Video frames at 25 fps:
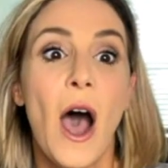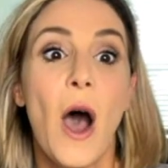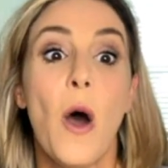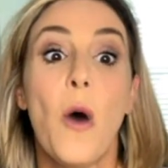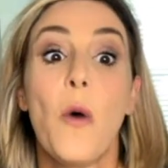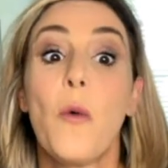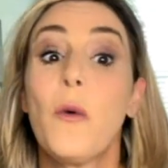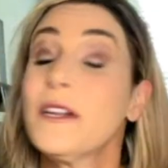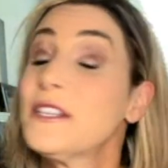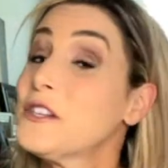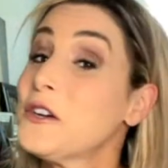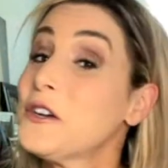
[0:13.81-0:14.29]

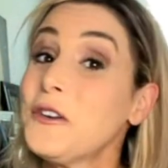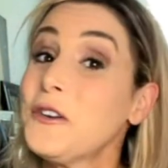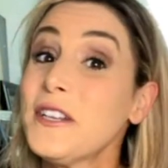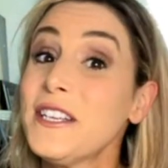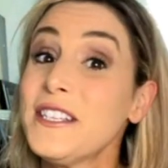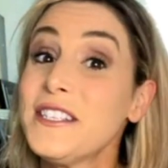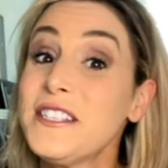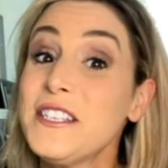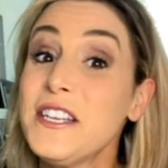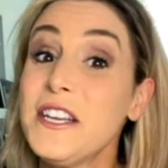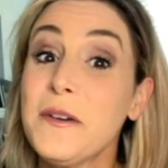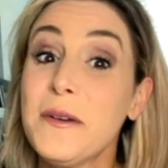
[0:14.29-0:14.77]
What's old
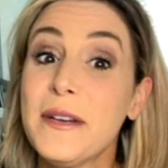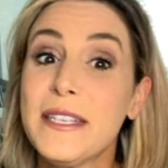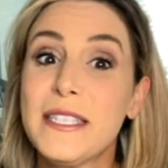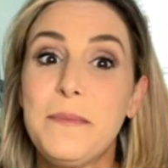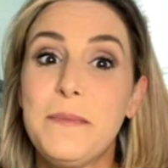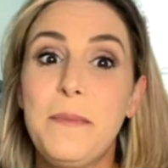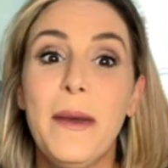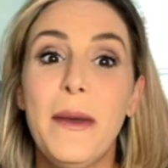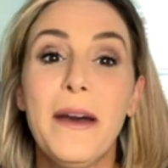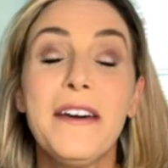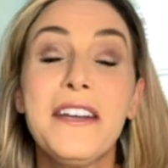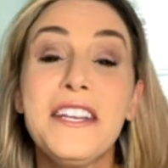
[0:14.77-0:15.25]
is new is
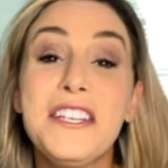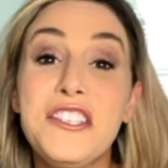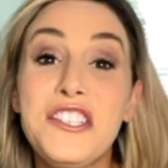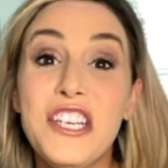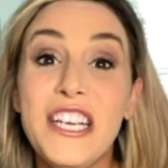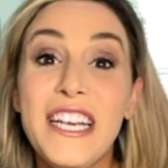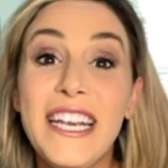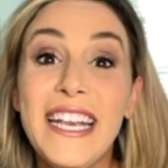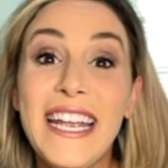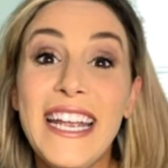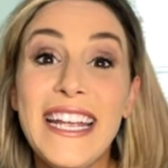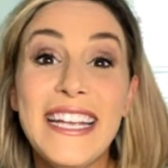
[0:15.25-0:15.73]
Billy
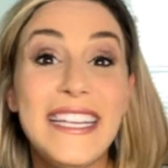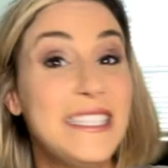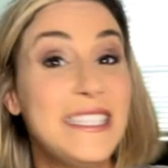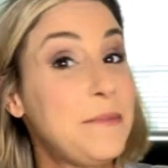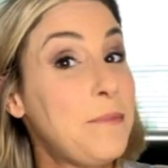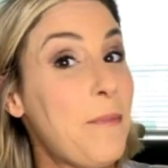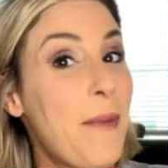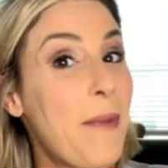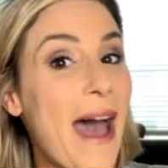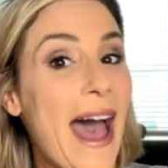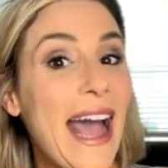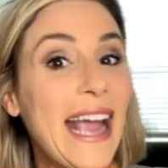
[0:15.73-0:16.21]
G is
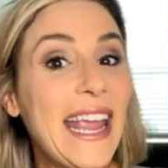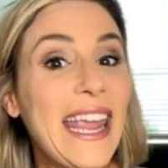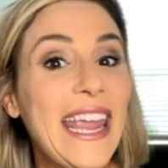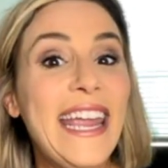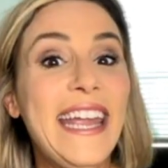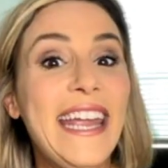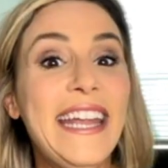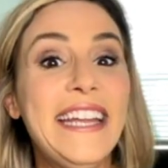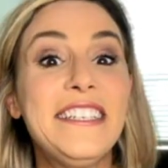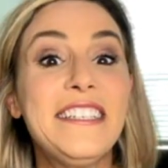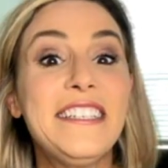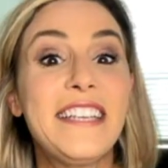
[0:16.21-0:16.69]
back
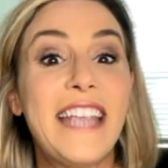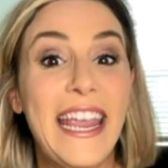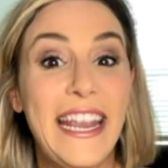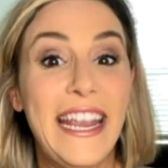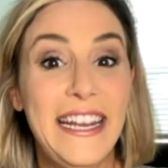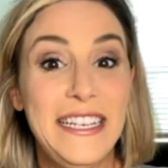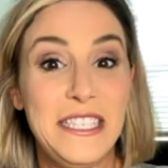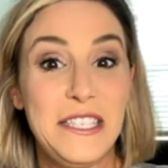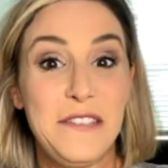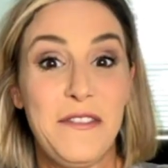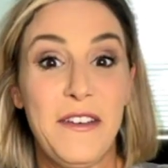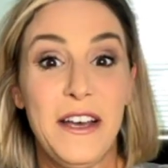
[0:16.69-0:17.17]
in
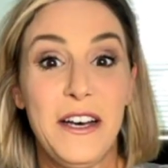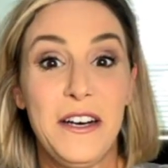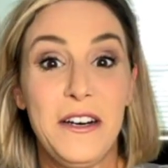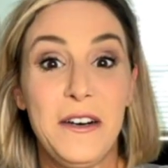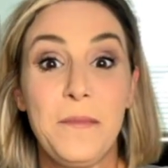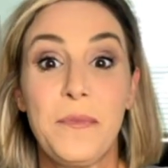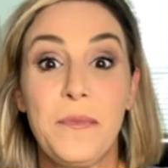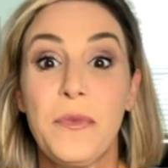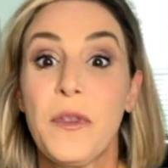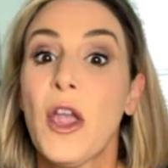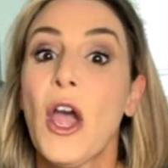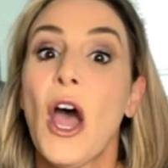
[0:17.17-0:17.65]
Gainesville.